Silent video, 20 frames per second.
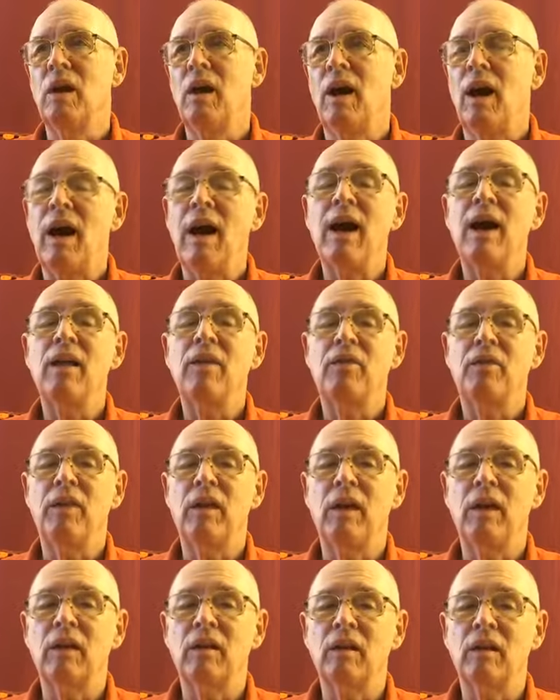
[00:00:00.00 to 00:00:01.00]
I
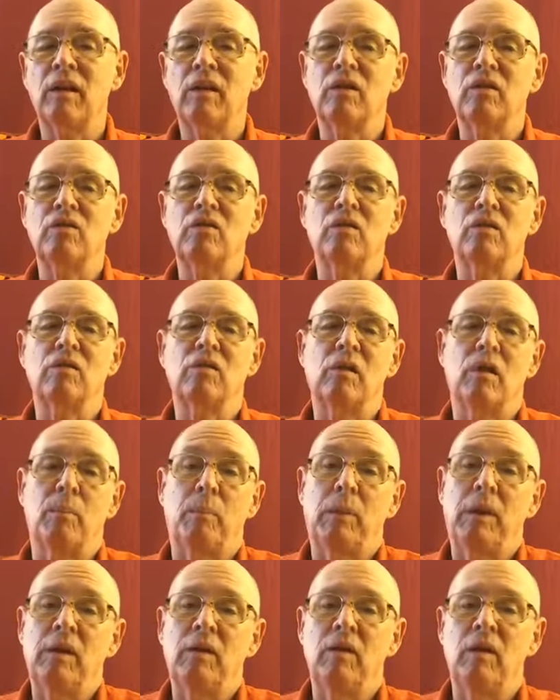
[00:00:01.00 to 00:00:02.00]
think, this is
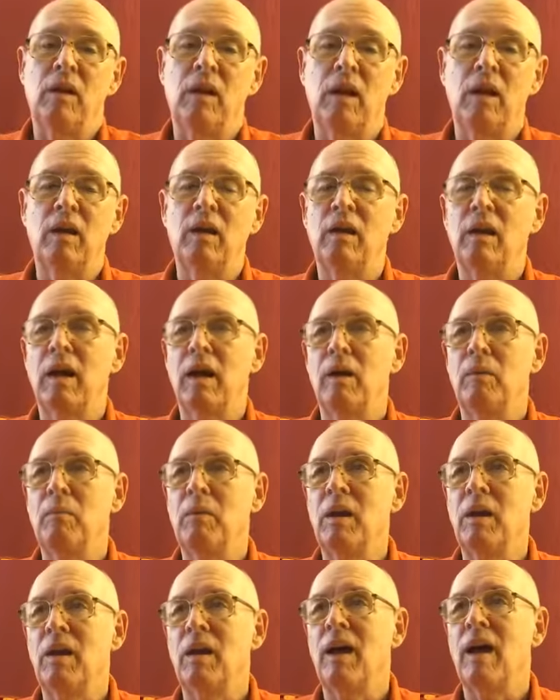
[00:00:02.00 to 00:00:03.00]
opinionated, I admit it,